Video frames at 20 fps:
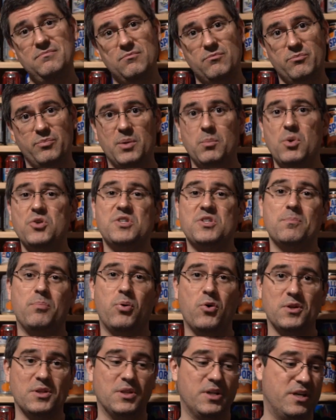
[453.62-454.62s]
But most
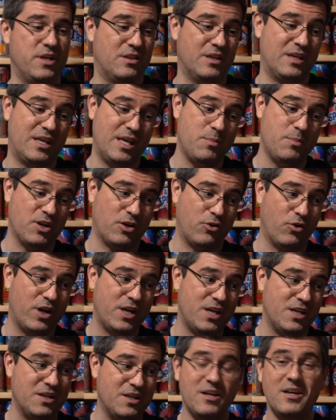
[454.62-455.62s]
importantly, the Gimmick
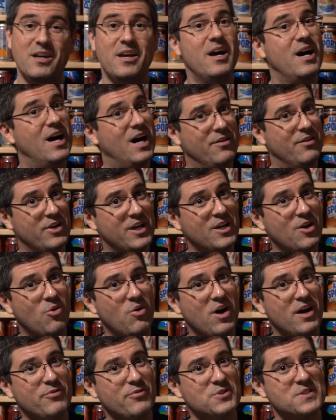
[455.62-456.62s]
Grade of Eggo
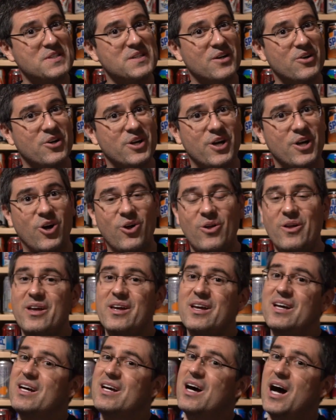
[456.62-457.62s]
Waffle cereal,
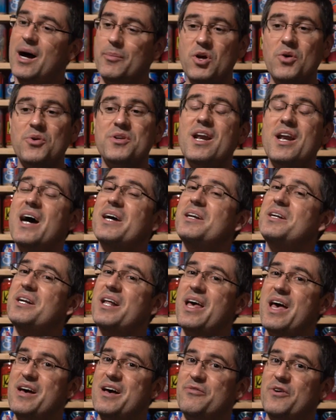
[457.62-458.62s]
I'm going
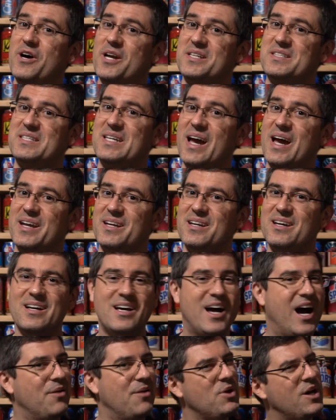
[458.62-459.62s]
9.5 out of 10. Woo!
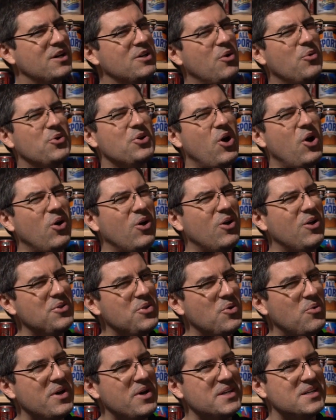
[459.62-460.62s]
I'm not going all
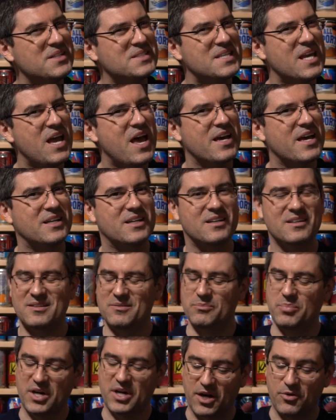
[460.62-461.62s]
the way to 10,
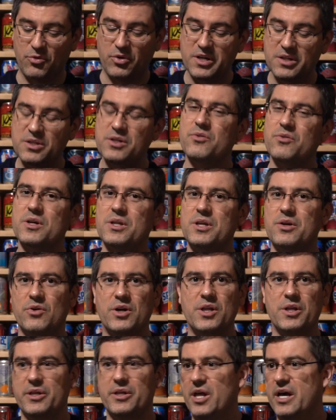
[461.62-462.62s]
but I really, really,
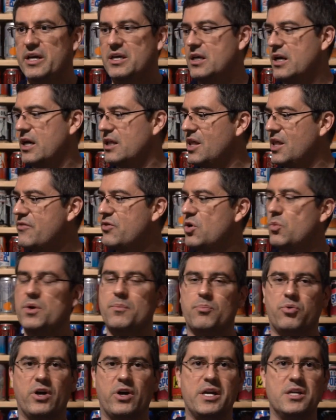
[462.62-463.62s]
really like it. I love it
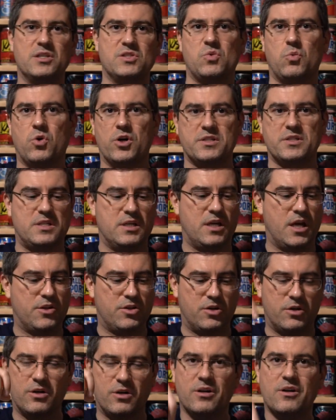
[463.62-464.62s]
when brands work
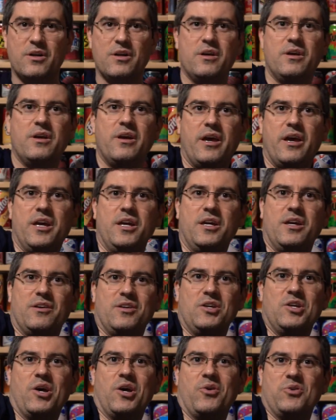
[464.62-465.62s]
together,
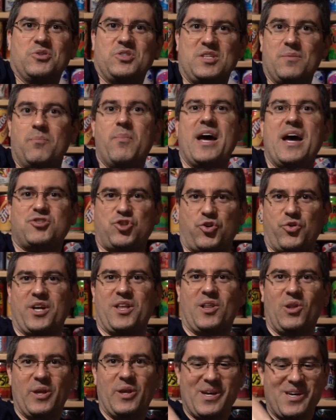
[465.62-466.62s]

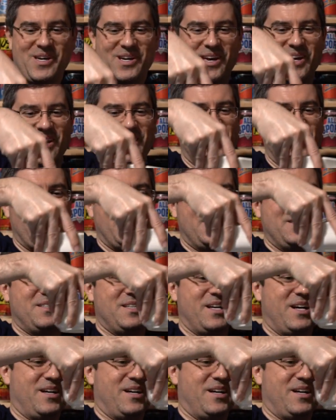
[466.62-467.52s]
symmetrically, and